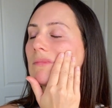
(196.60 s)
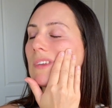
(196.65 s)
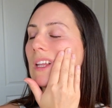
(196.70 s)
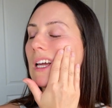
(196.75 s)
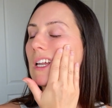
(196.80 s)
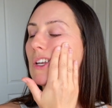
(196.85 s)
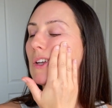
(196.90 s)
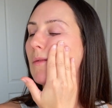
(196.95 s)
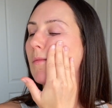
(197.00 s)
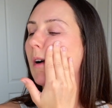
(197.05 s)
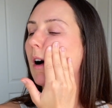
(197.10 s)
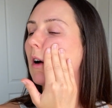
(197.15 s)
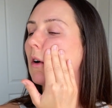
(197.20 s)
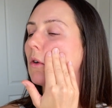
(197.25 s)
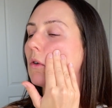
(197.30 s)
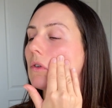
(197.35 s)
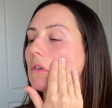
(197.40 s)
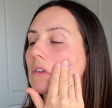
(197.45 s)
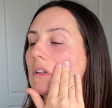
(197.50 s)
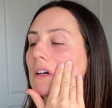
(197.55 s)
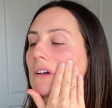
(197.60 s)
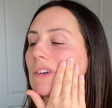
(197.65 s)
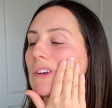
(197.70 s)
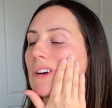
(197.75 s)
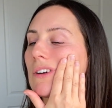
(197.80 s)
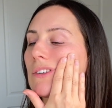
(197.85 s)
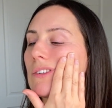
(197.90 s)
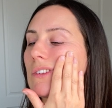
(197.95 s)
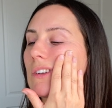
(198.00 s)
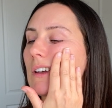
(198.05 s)
And you might also
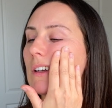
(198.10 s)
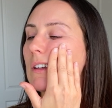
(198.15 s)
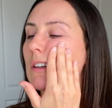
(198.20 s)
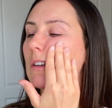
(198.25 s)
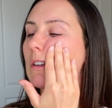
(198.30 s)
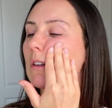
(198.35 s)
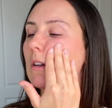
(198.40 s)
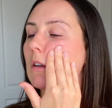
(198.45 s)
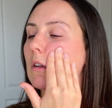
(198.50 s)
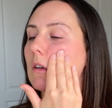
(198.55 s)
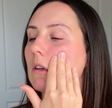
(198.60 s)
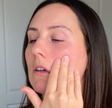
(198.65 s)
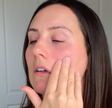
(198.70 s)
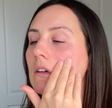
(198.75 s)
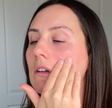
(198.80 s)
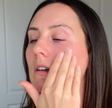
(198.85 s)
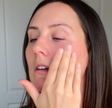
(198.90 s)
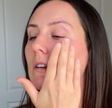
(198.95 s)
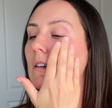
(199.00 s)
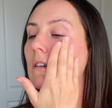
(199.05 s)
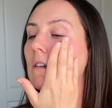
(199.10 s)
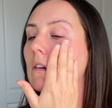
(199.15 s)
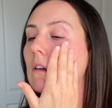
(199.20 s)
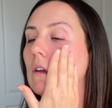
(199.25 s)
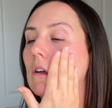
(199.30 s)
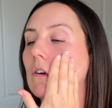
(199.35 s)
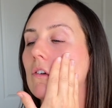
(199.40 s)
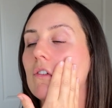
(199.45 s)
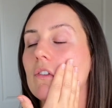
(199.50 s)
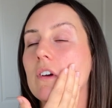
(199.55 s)
notice
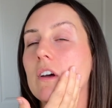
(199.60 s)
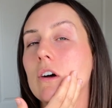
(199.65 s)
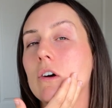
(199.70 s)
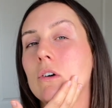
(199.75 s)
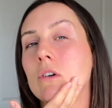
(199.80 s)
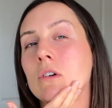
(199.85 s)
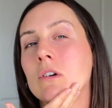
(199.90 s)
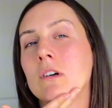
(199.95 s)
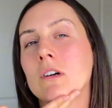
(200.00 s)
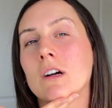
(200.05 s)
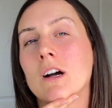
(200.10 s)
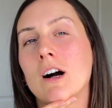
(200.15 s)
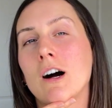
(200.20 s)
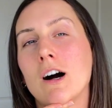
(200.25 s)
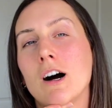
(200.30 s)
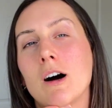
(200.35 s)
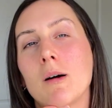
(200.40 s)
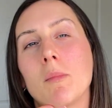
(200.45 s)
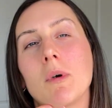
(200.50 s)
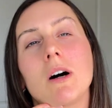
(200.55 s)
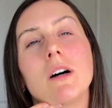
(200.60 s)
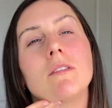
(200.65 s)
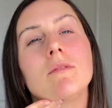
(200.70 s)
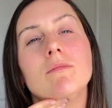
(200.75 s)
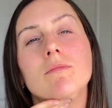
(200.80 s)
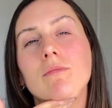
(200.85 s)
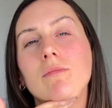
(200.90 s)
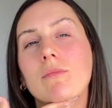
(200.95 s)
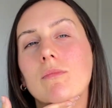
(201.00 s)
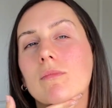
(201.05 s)
that you feel calmer
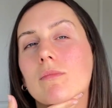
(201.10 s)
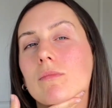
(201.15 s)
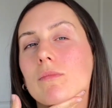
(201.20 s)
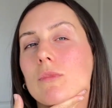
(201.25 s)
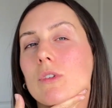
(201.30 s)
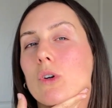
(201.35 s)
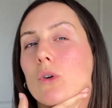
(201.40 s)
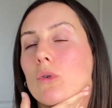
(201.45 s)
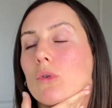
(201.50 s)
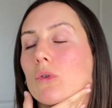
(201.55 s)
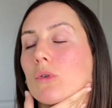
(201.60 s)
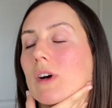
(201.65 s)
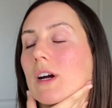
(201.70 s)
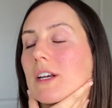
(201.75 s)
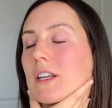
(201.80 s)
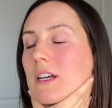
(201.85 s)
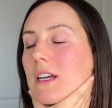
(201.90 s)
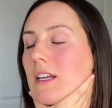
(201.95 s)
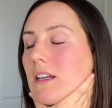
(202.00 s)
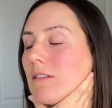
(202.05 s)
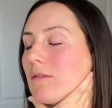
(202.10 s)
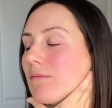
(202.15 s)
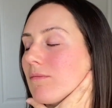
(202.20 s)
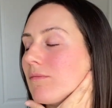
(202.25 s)
already.